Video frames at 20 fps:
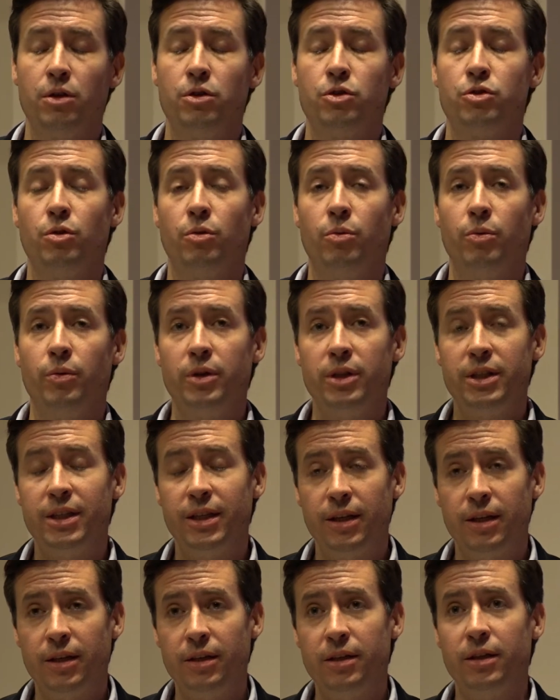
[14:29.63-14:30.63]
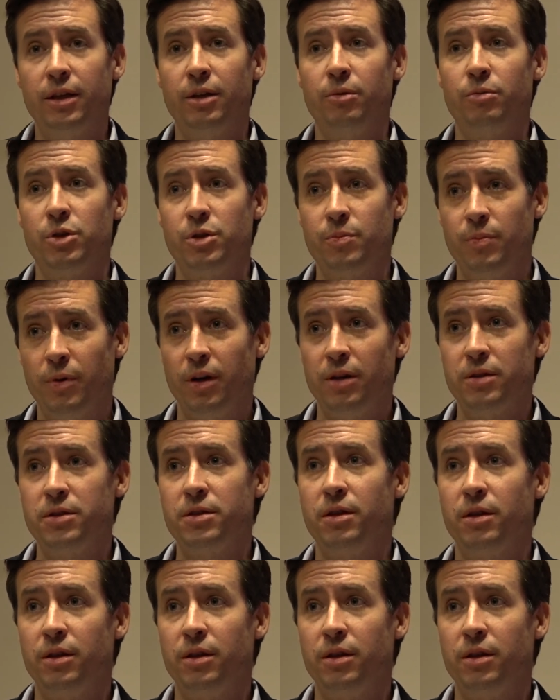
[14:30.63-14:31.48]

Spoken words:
So what we did in response